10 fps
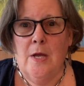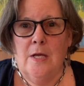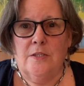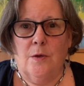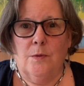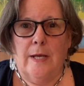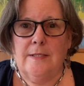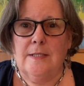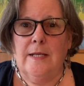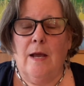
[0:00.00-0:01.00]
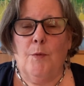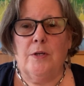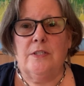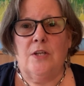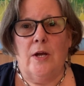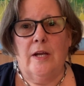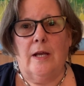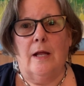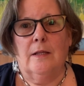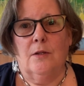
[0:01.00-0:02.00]
So lastly, I want to take
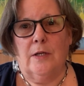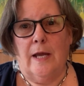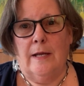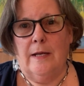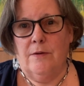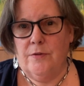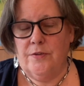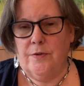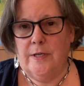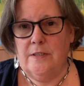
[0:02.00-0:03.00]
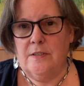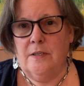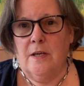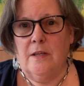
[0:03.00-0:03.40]
a look at interest rates.